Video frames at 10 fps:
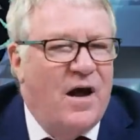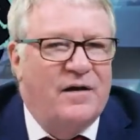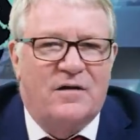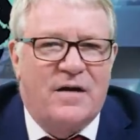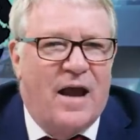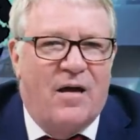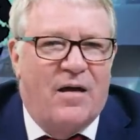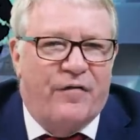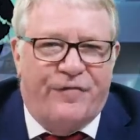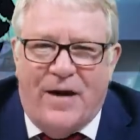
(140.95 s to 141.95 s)
And he's
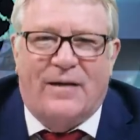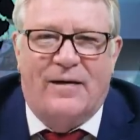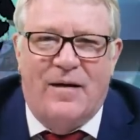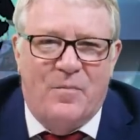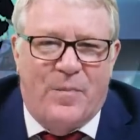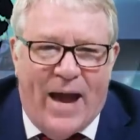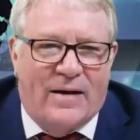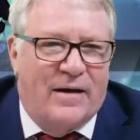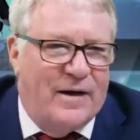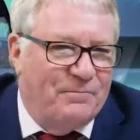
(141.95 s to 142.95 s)
now affected him
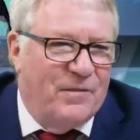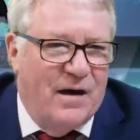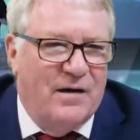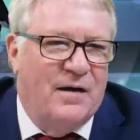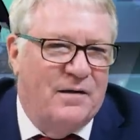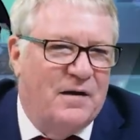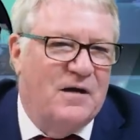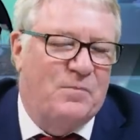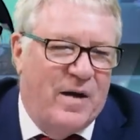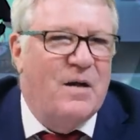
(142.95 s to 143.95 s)
badly. And
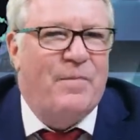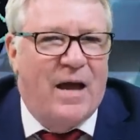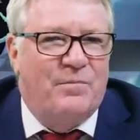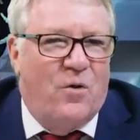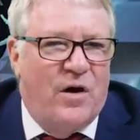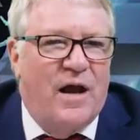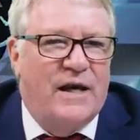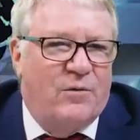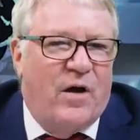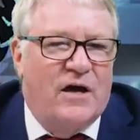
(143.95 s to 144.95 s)
he's been a bad boy
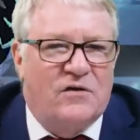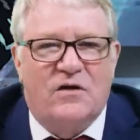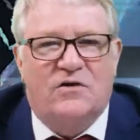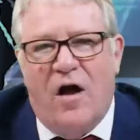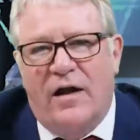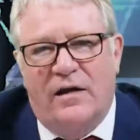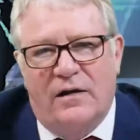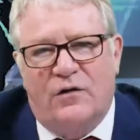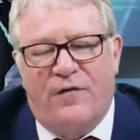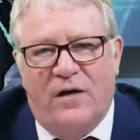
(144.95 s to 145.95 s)
anyway. He's
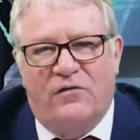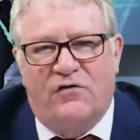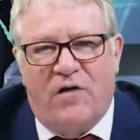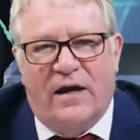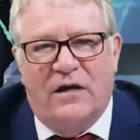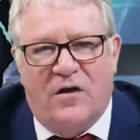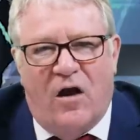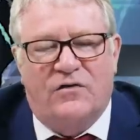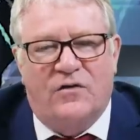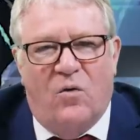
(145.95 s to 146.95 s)
decided it's fun to drag his
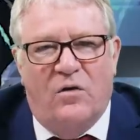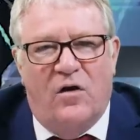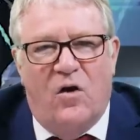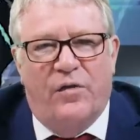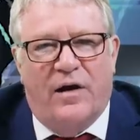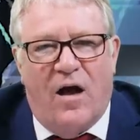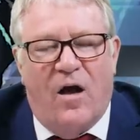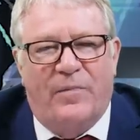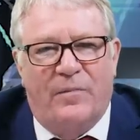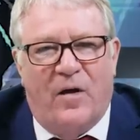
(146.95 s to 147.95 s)
arsehole along the
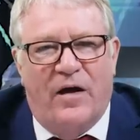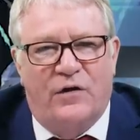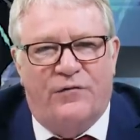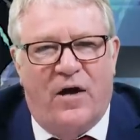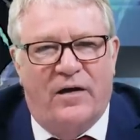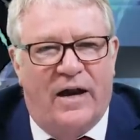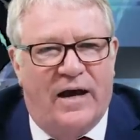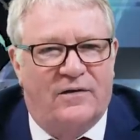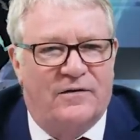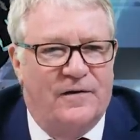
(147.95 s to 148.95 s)
carpet by his front
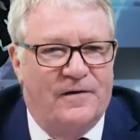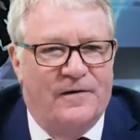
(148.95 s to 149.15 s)
legs.